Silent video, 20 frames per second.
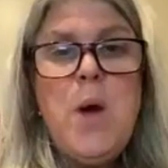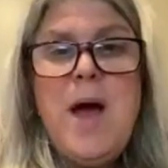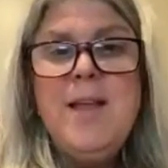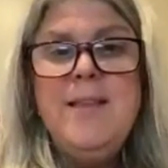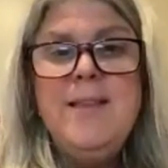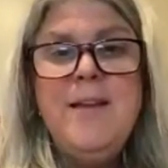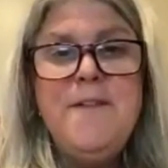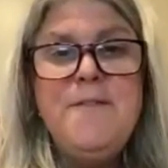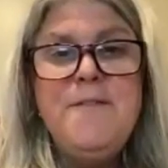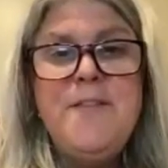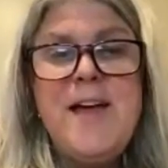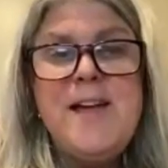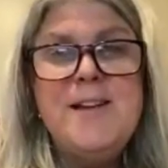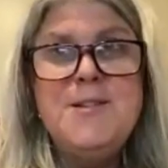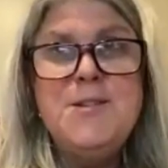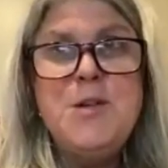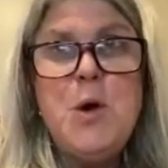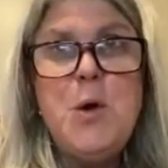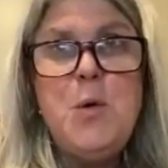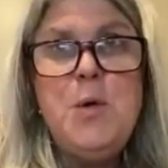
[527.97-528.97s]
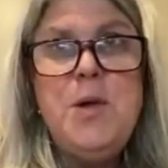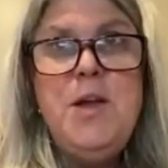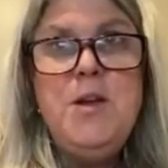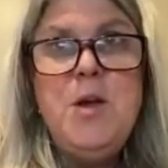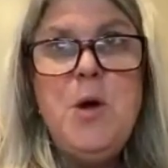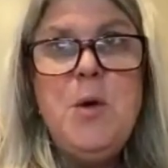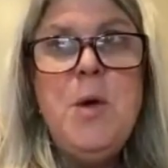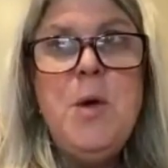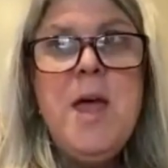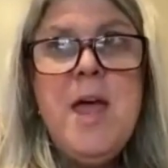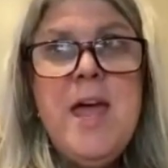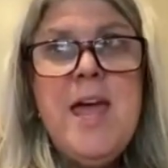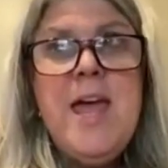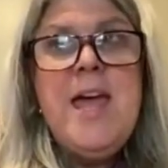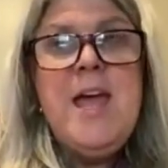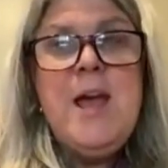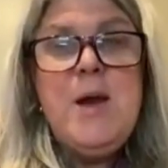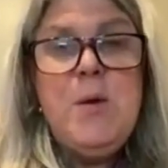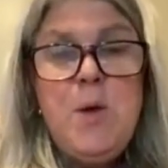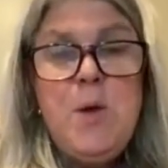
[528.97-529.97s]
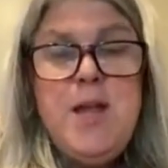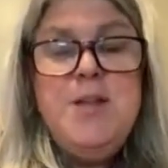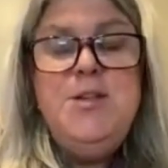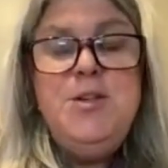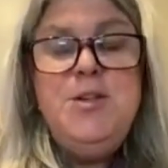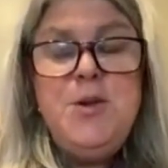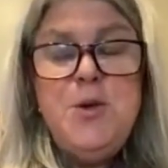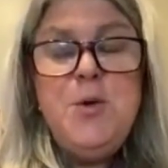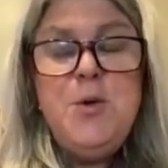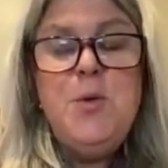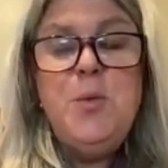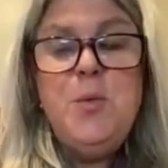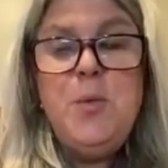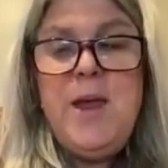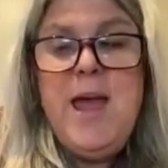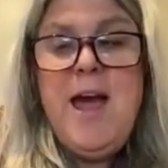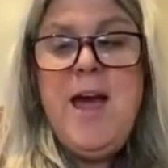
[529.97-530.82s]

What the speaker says: I love that. So, we